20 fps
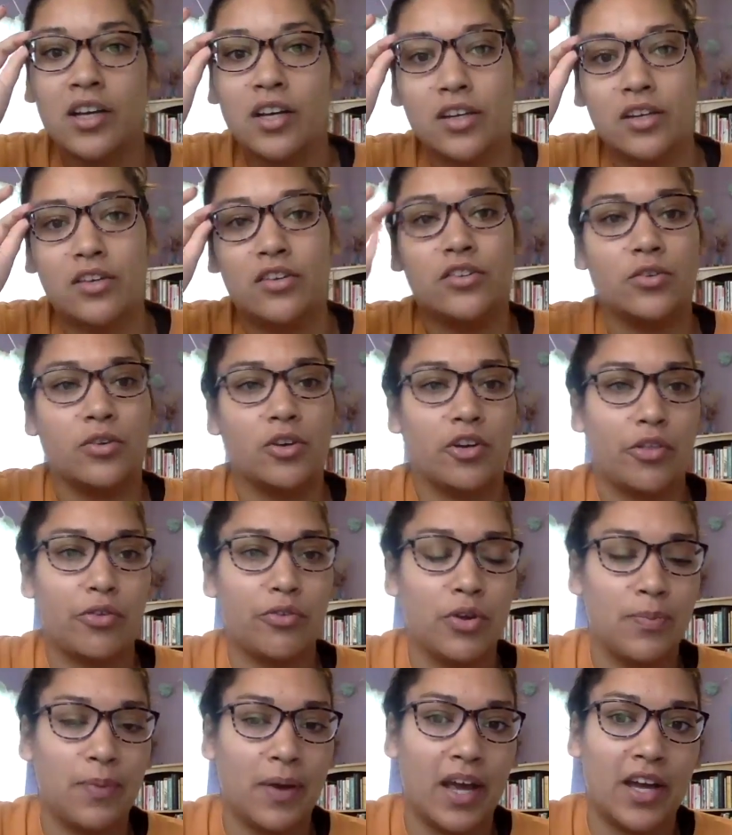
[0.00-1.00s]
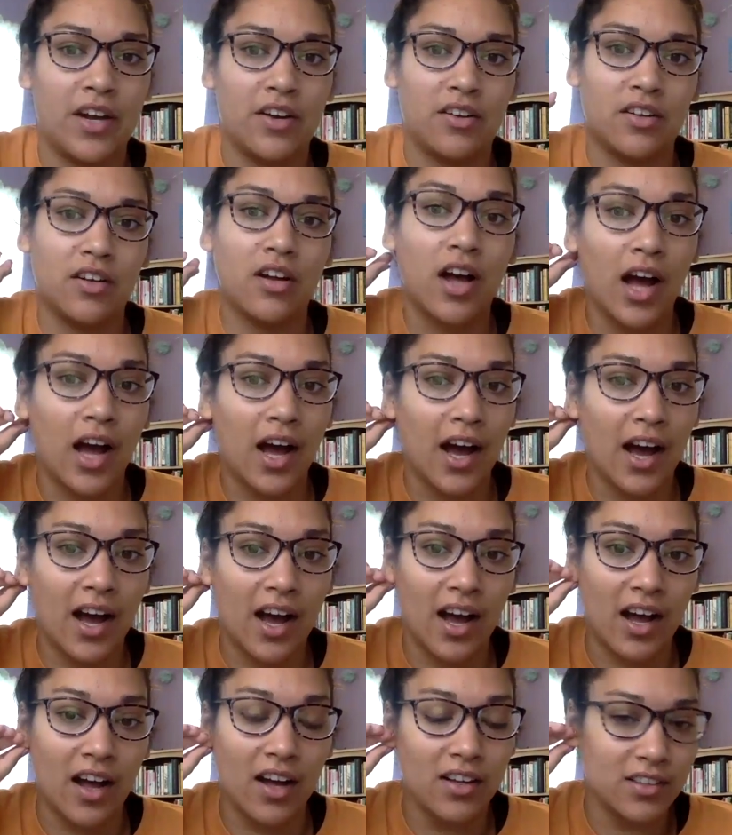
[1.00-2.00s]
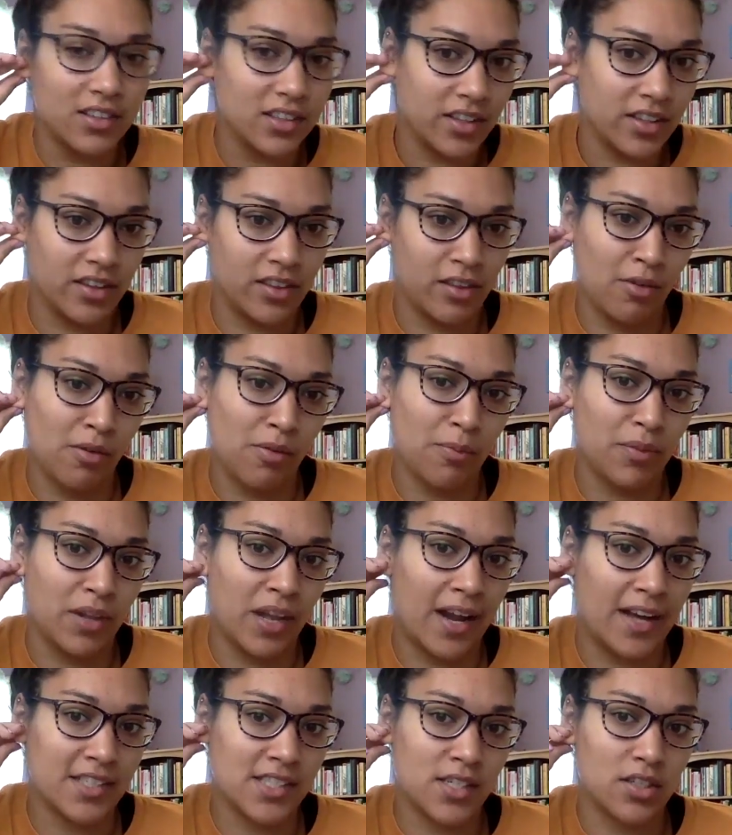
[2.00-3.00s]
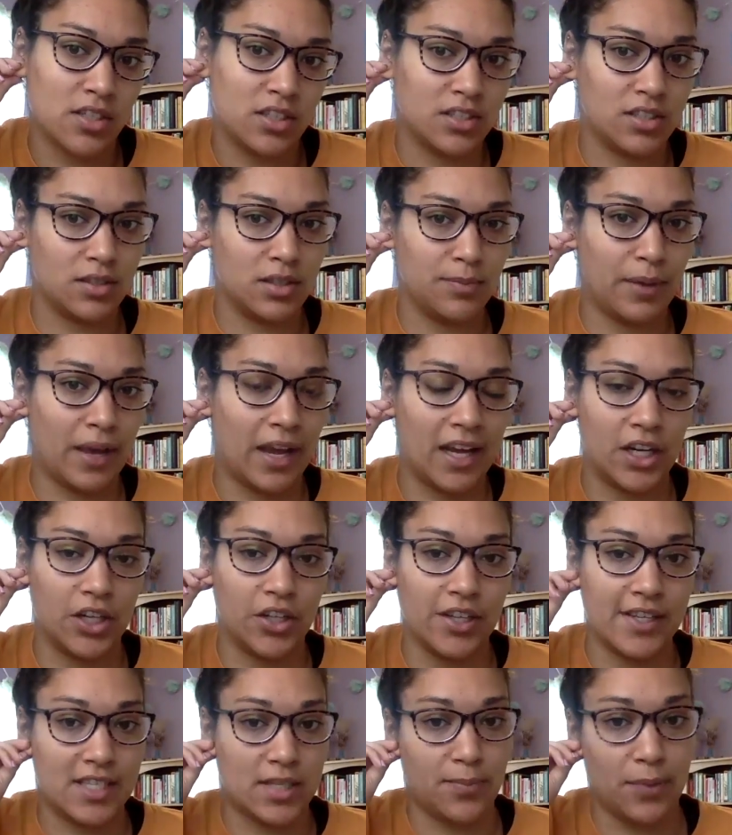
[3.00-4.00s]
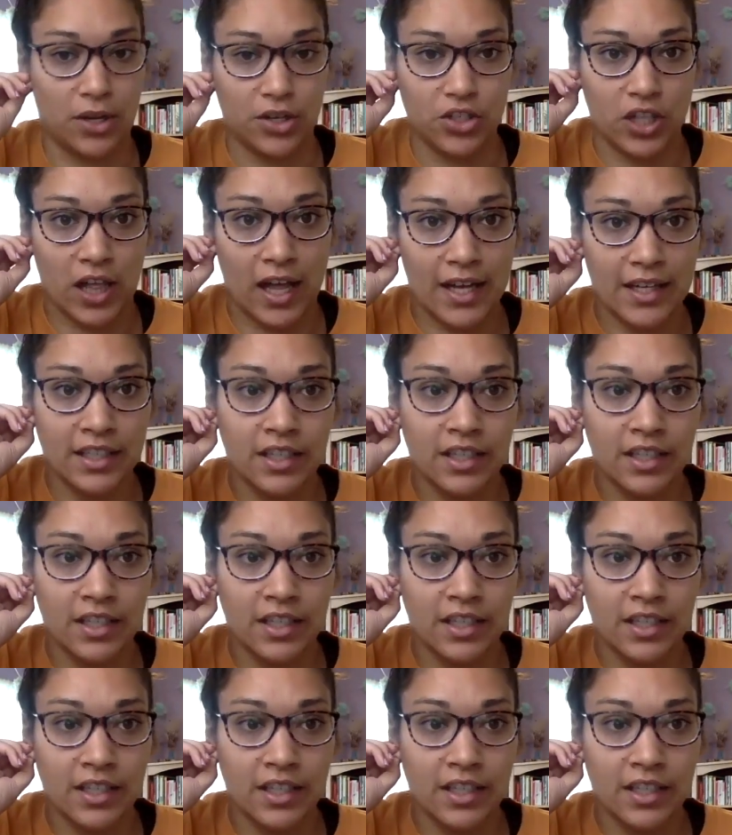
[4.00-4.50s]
You're doing a 3-panel, haha, the last panel is the punchline.